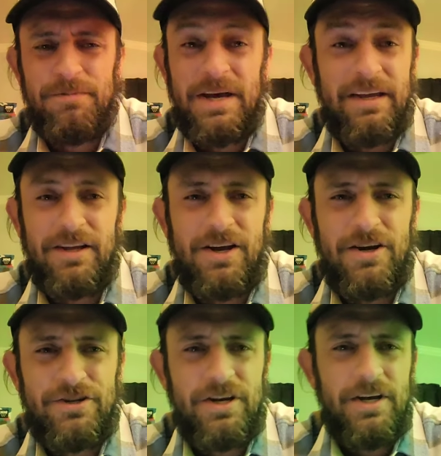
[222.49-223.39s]
My
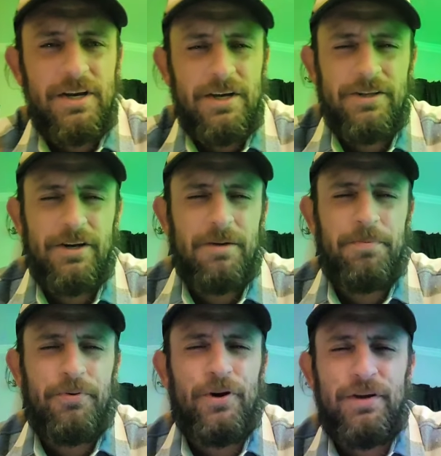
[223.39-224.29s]
gosh, they're
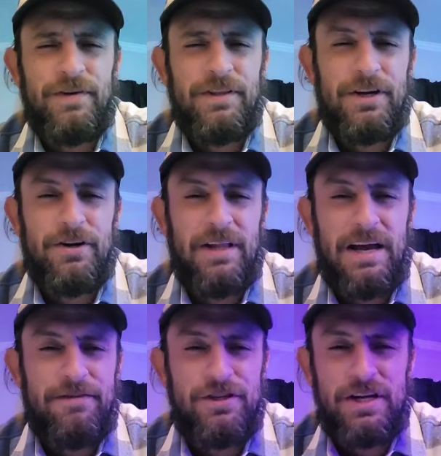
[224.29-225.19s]
improving their
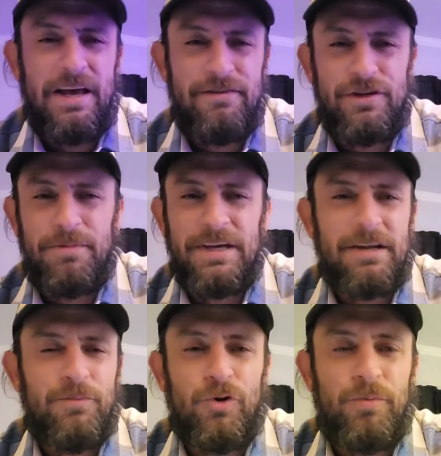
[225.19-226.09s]
lifestyles. They're
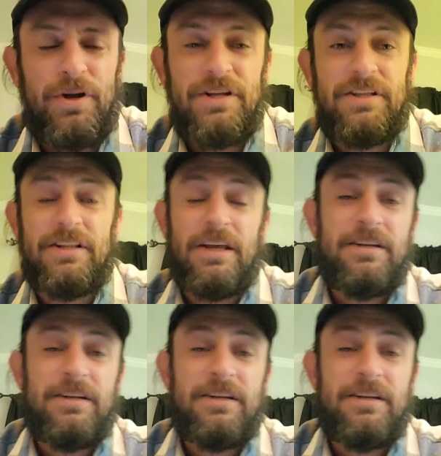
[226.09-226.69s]
making more money than they